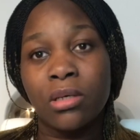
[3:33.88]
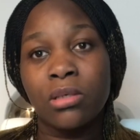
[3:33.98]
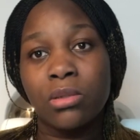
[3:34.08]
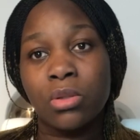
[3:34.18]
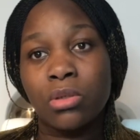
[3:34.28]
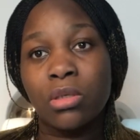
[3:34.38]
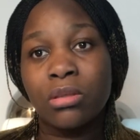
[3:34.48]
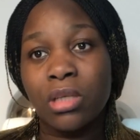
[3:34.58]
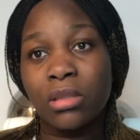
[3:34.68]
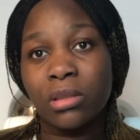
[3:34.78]
So
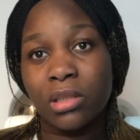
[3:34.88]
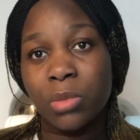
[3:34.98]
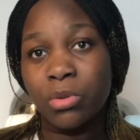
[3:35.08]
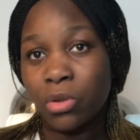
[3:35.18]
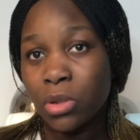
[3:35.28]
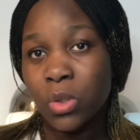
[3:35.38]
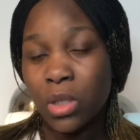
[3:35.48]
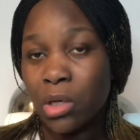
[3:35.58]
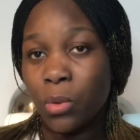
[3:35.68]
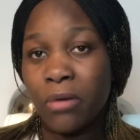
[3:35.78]
don't think that because
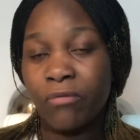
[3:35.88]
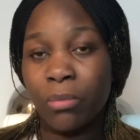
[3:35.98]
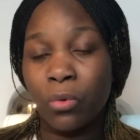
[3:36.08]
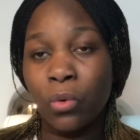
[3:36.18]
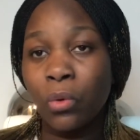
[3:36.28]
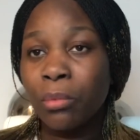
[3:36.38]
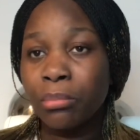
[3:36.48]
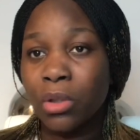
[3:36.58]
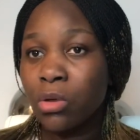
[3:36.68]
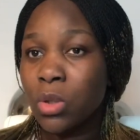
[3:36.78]
you're away from home,
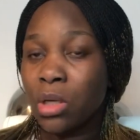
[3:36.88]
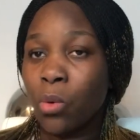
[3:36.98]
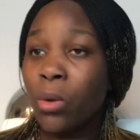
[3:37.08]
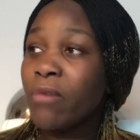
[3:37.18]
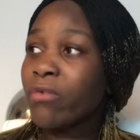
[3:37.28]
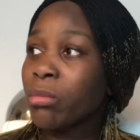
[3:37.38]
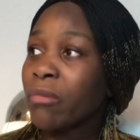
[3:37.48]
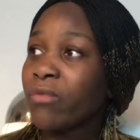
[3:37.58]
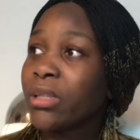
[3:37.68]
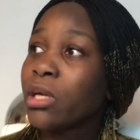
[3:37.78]
because you're away from
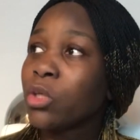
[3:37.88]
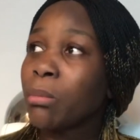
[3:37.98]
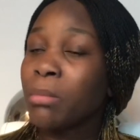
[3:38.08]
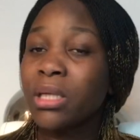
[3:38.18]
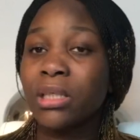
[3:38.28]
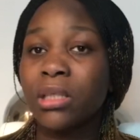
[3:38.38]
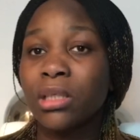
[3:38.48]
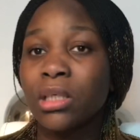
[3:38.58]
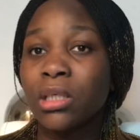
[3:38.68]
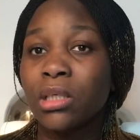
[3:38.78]
your father and your mother,
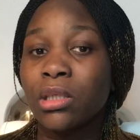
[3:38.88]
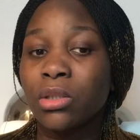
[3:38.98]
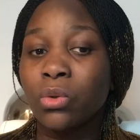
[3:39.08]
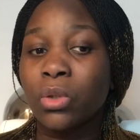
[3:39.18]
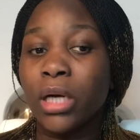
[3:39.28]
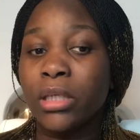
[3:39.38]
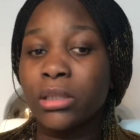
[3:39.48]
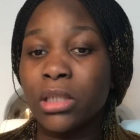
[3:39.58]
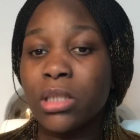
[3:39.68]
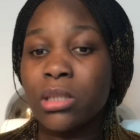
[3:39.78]
you
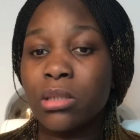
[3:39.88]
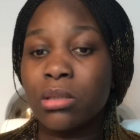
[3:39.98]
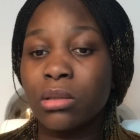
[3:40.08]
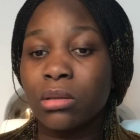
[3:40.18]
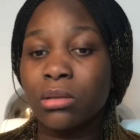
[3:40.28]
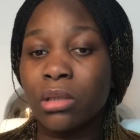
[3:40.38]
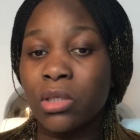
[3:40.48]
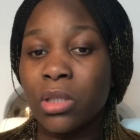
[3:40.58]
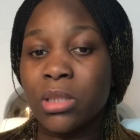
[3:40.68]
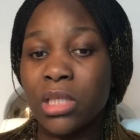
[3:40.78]
can just
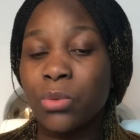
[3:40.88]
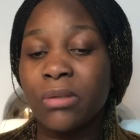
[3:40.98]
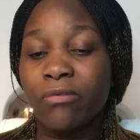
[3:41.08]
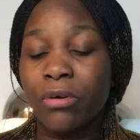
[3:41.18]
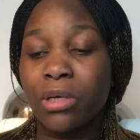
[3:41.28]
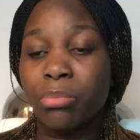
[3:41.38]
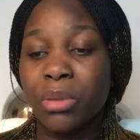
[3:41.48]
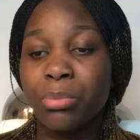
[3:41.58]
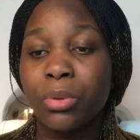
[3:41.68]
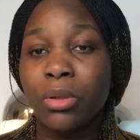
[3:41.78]
and you're staying with foreign
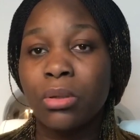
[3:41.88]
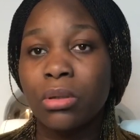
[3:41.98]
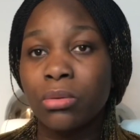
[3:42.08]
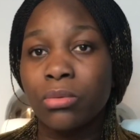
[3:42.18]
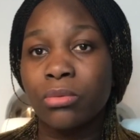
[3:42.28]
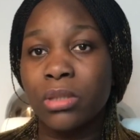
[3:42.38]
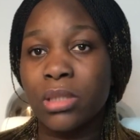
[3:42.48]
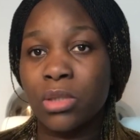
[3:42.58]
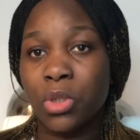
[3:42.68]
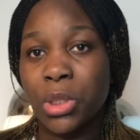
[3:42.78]
people, with
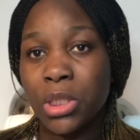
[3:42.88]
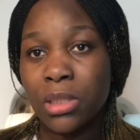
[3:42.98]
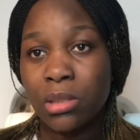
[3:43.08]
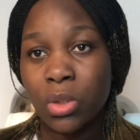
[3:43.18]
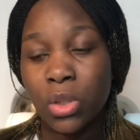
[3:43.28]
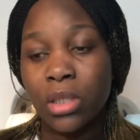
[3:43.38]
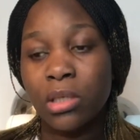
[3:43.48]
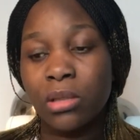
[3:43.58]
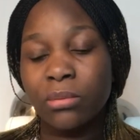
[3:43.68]
strangers actually,